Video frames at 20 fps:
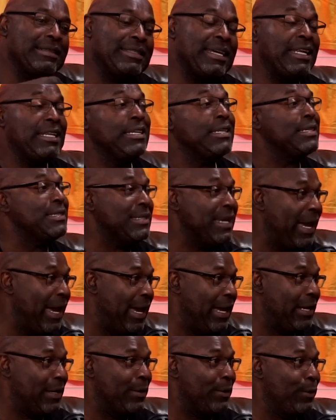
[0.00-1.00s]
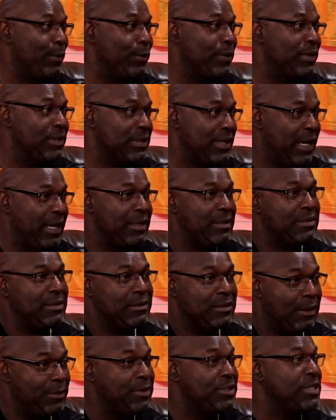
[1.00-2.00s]
Teddy the Tank, who was at
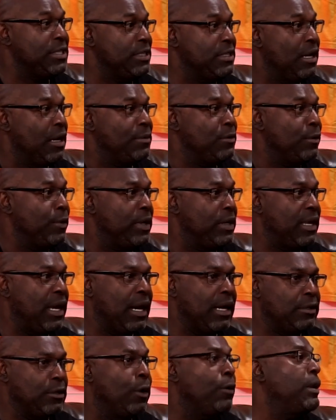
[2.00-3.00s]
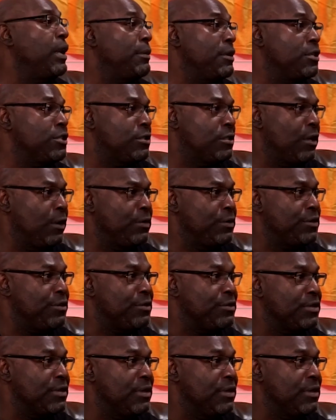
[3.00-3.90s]
WCW with No Limit Soldiers.